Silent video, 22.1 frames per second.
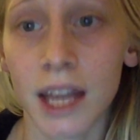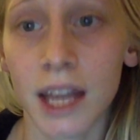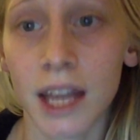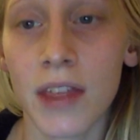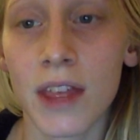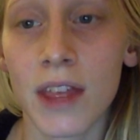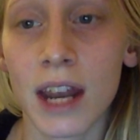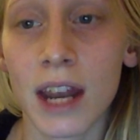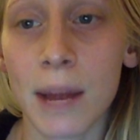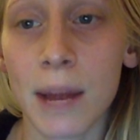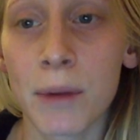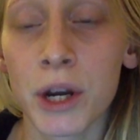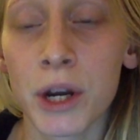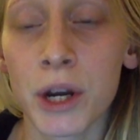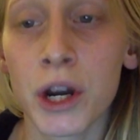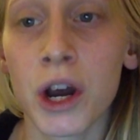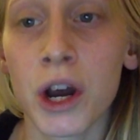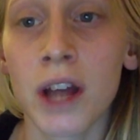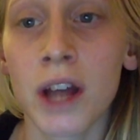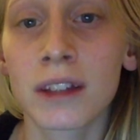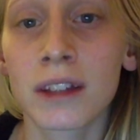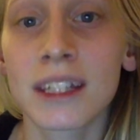And then I put
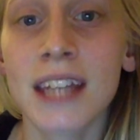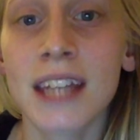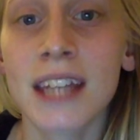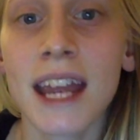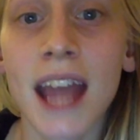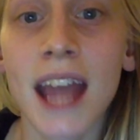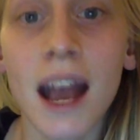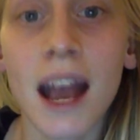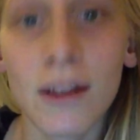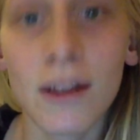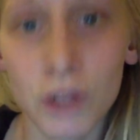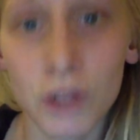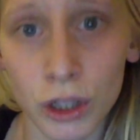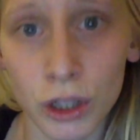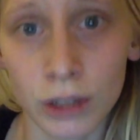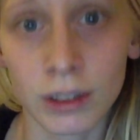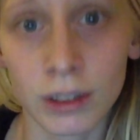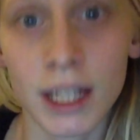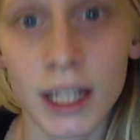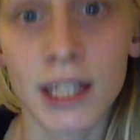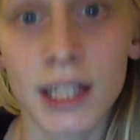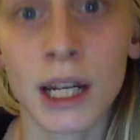it on the day
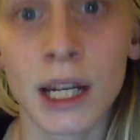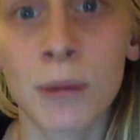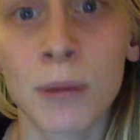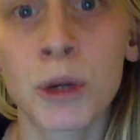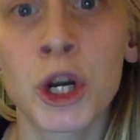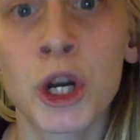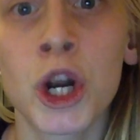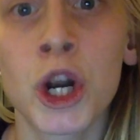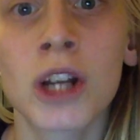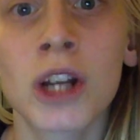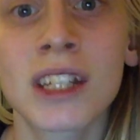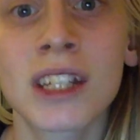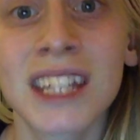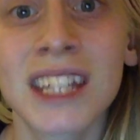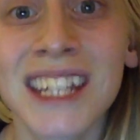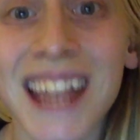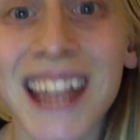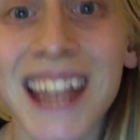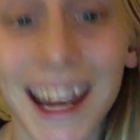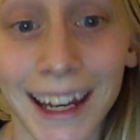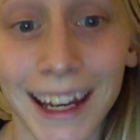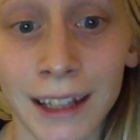after. And then I put it on
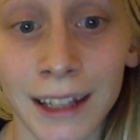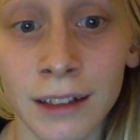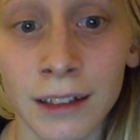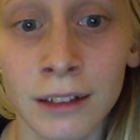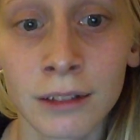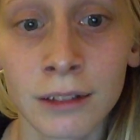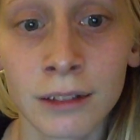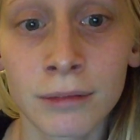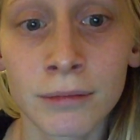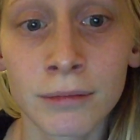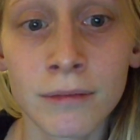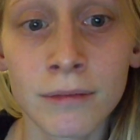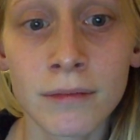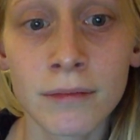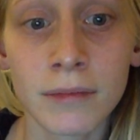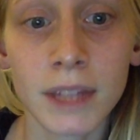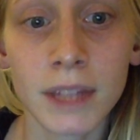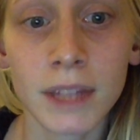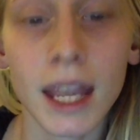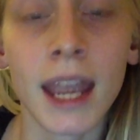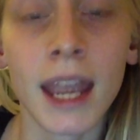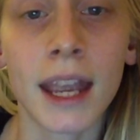today.
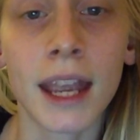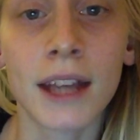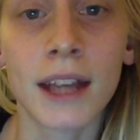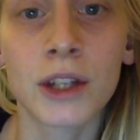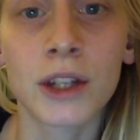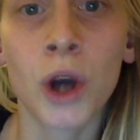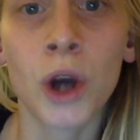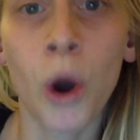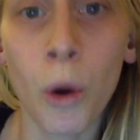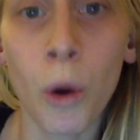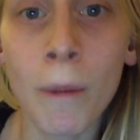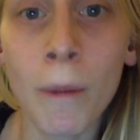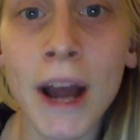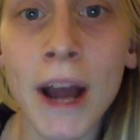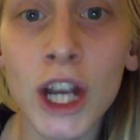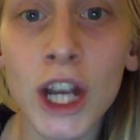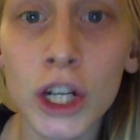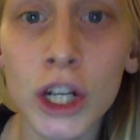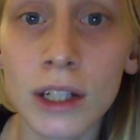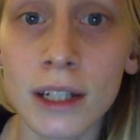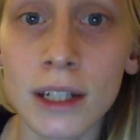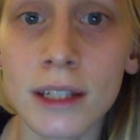And oh my
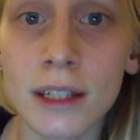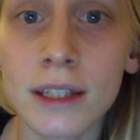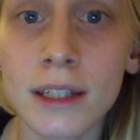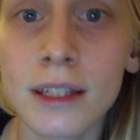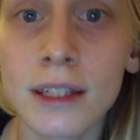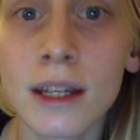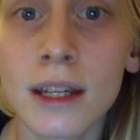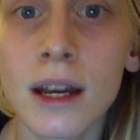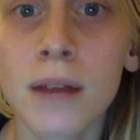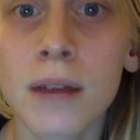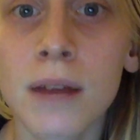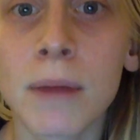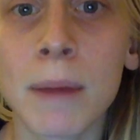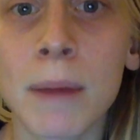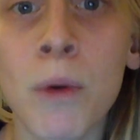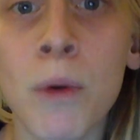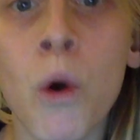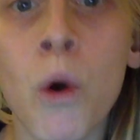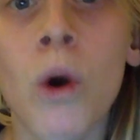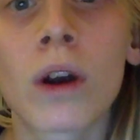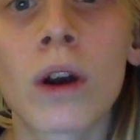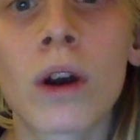goodness, my
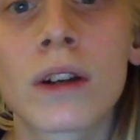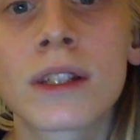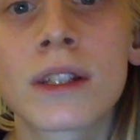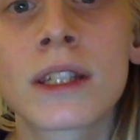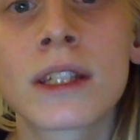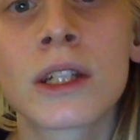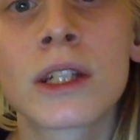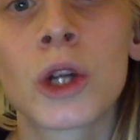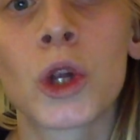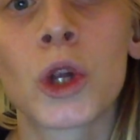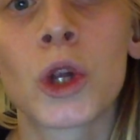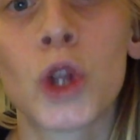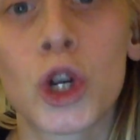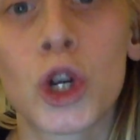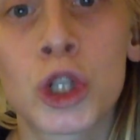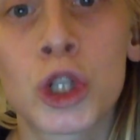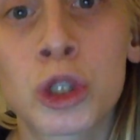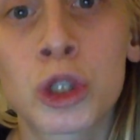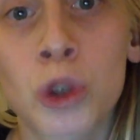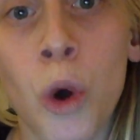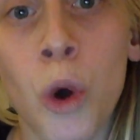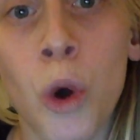pores look
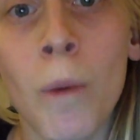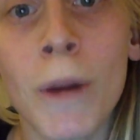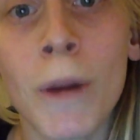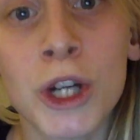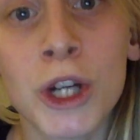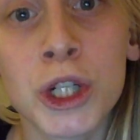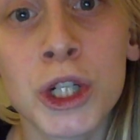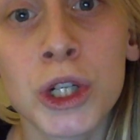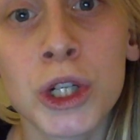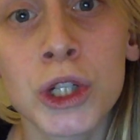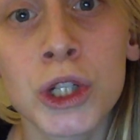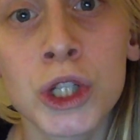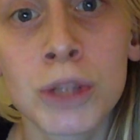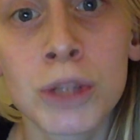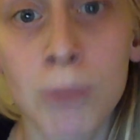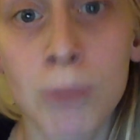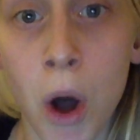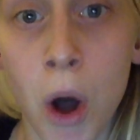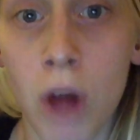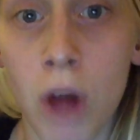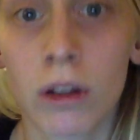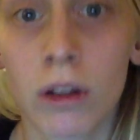so much
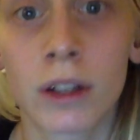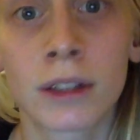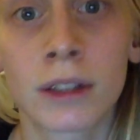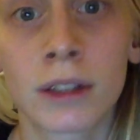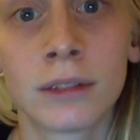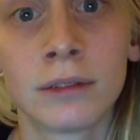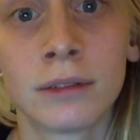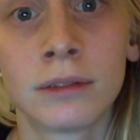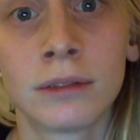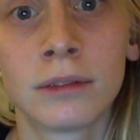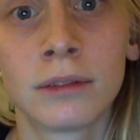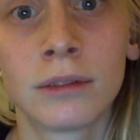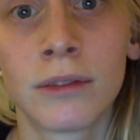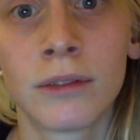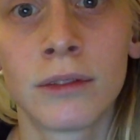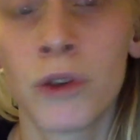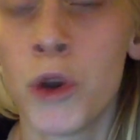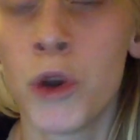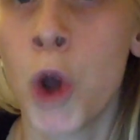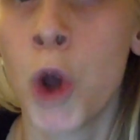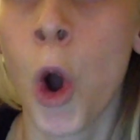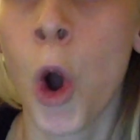smaller.
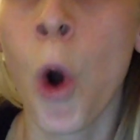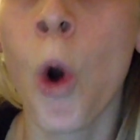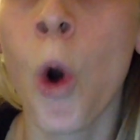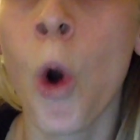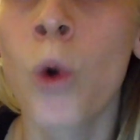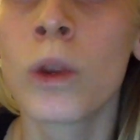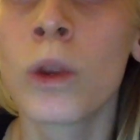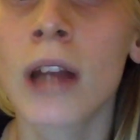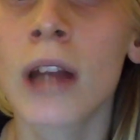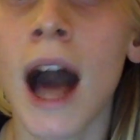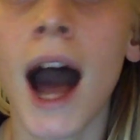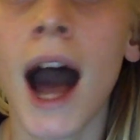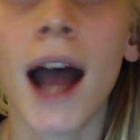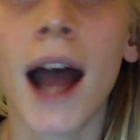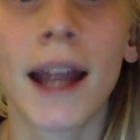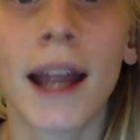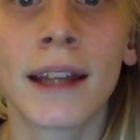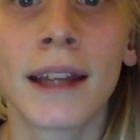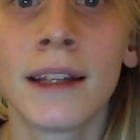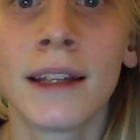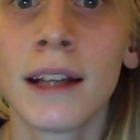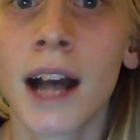No
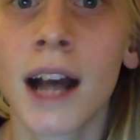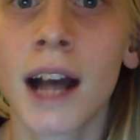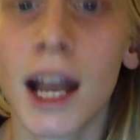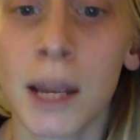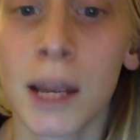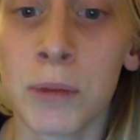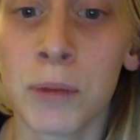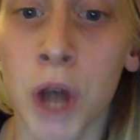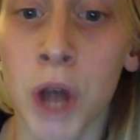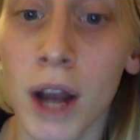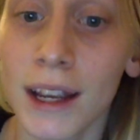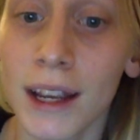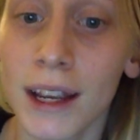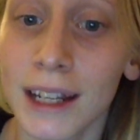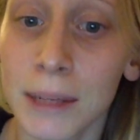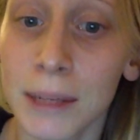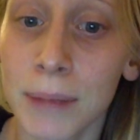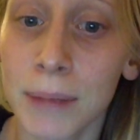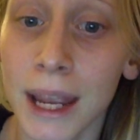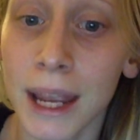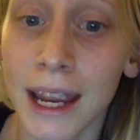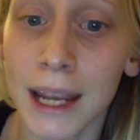lie. I am not
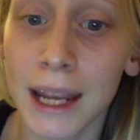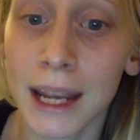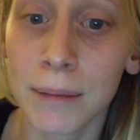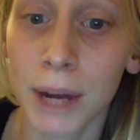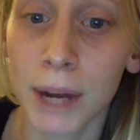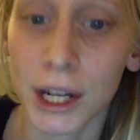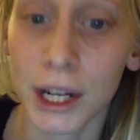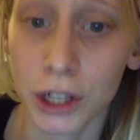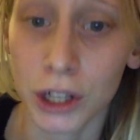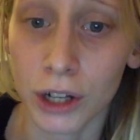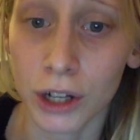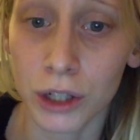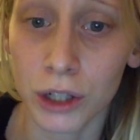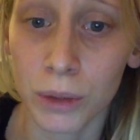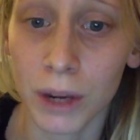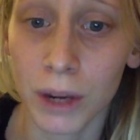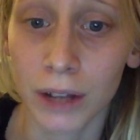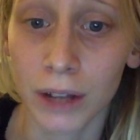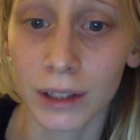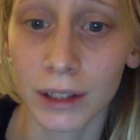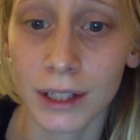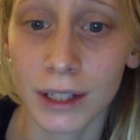getting paid by Dr.
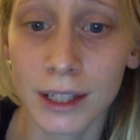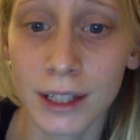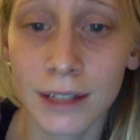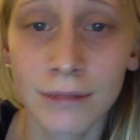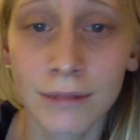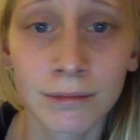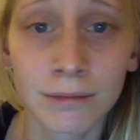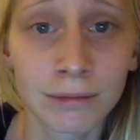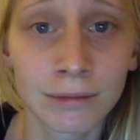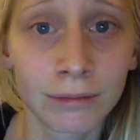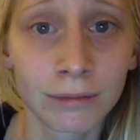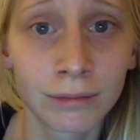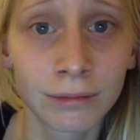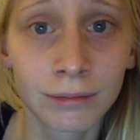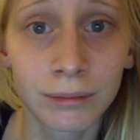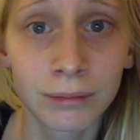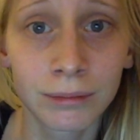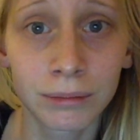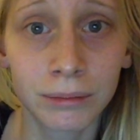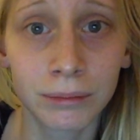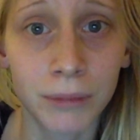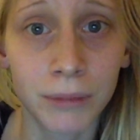Wellness.
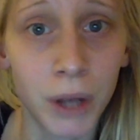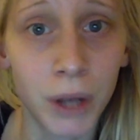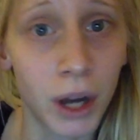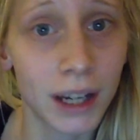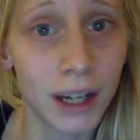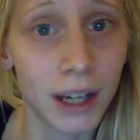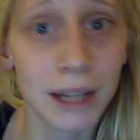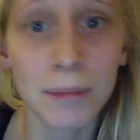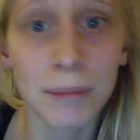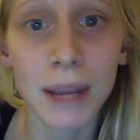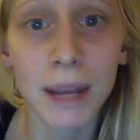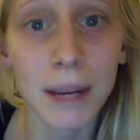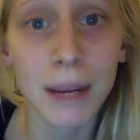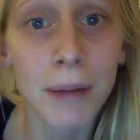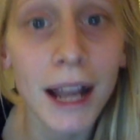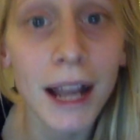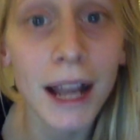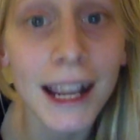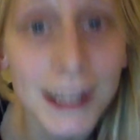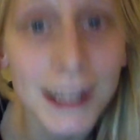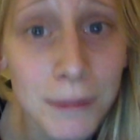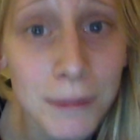not getting paid
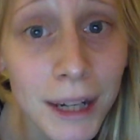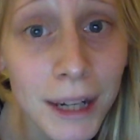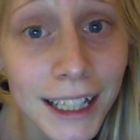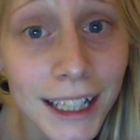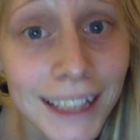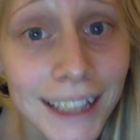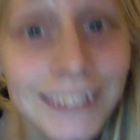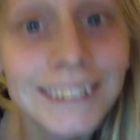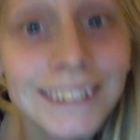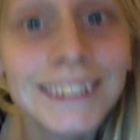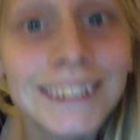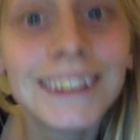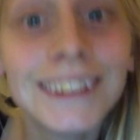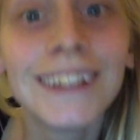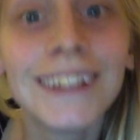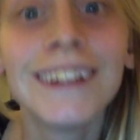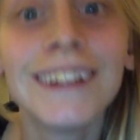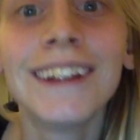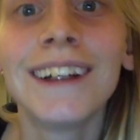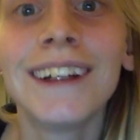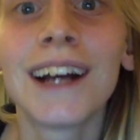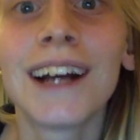by anybody.
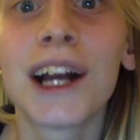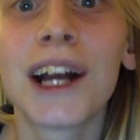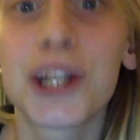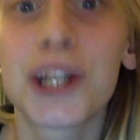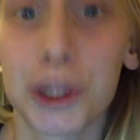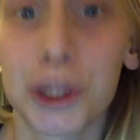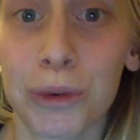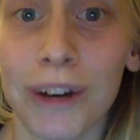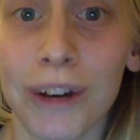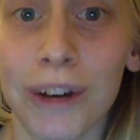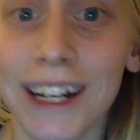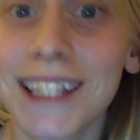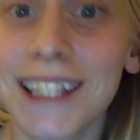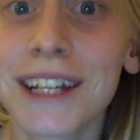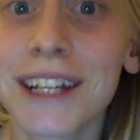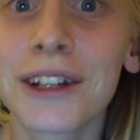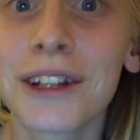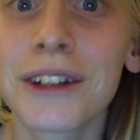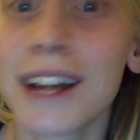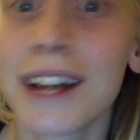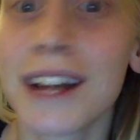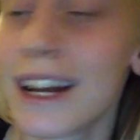I just want to
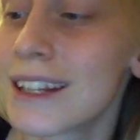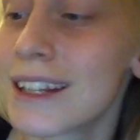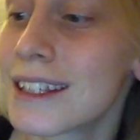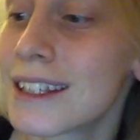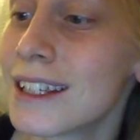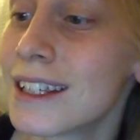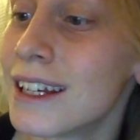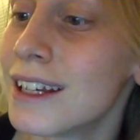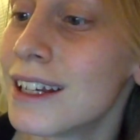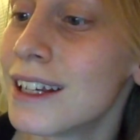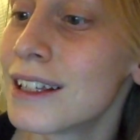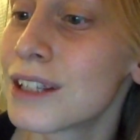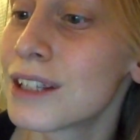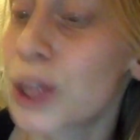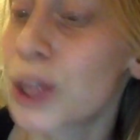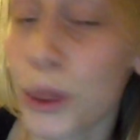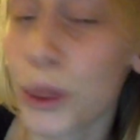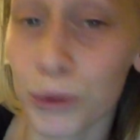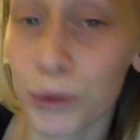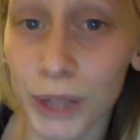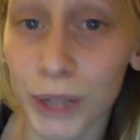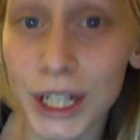tell you guys.
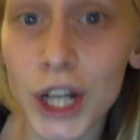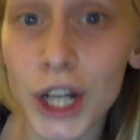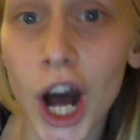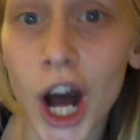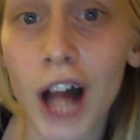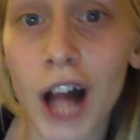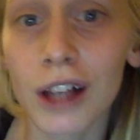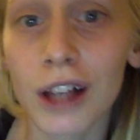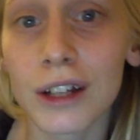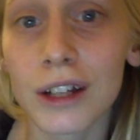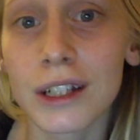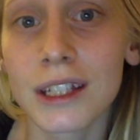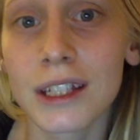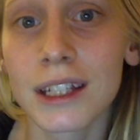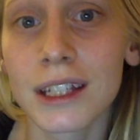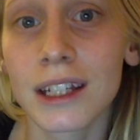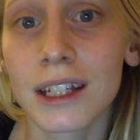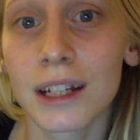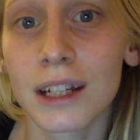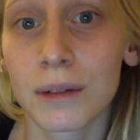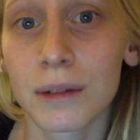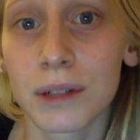$3.
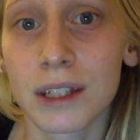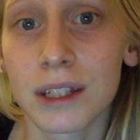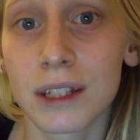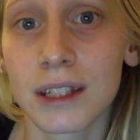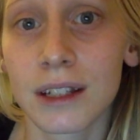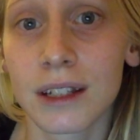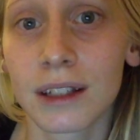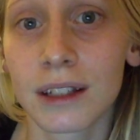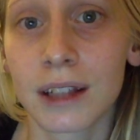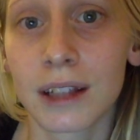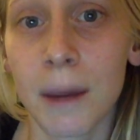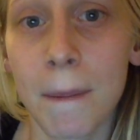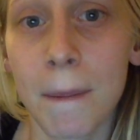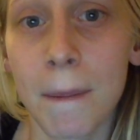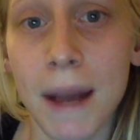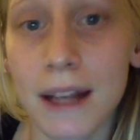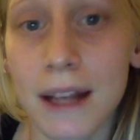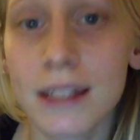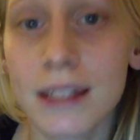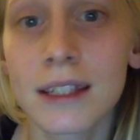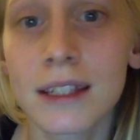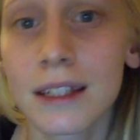It was the
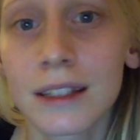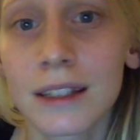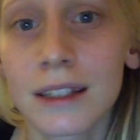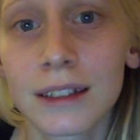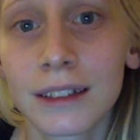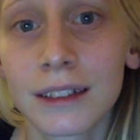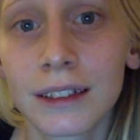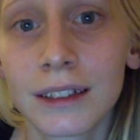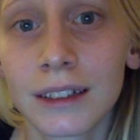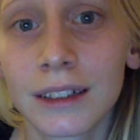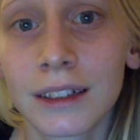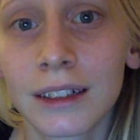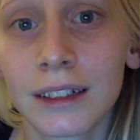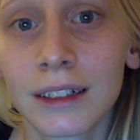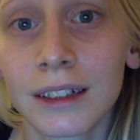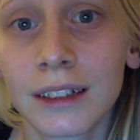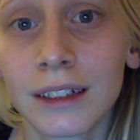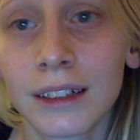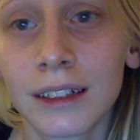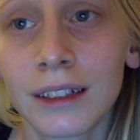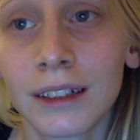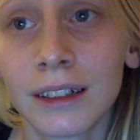best
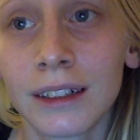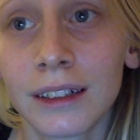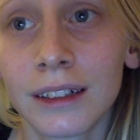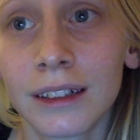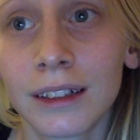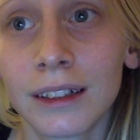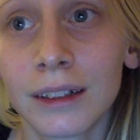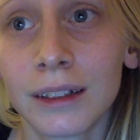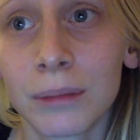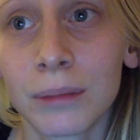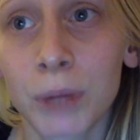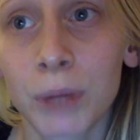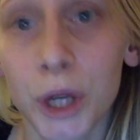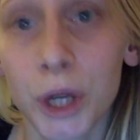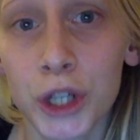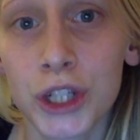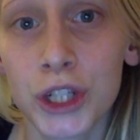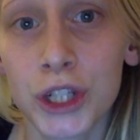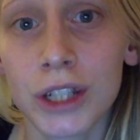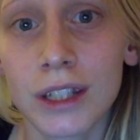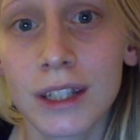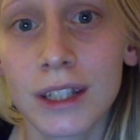
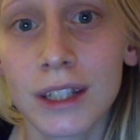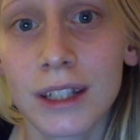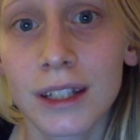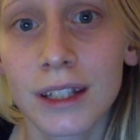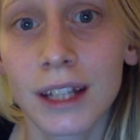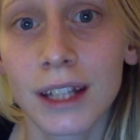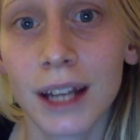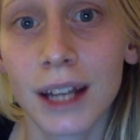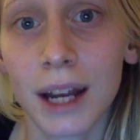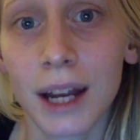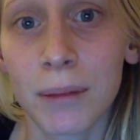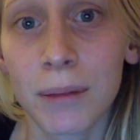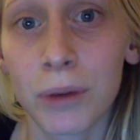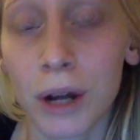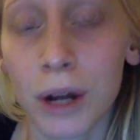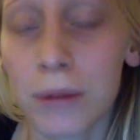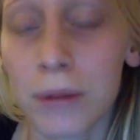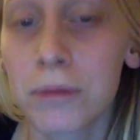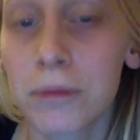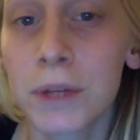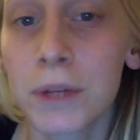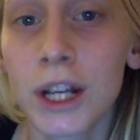purchase that I
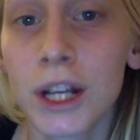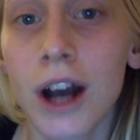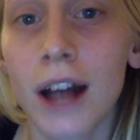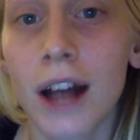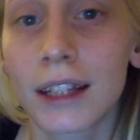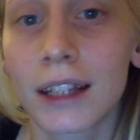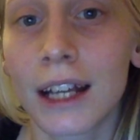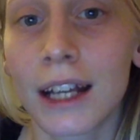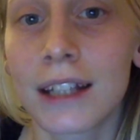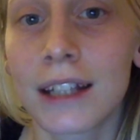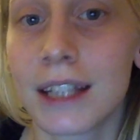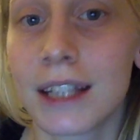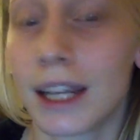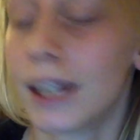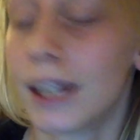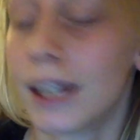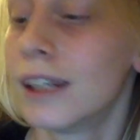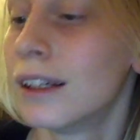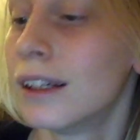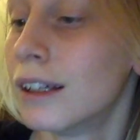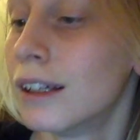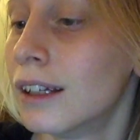probably got that day.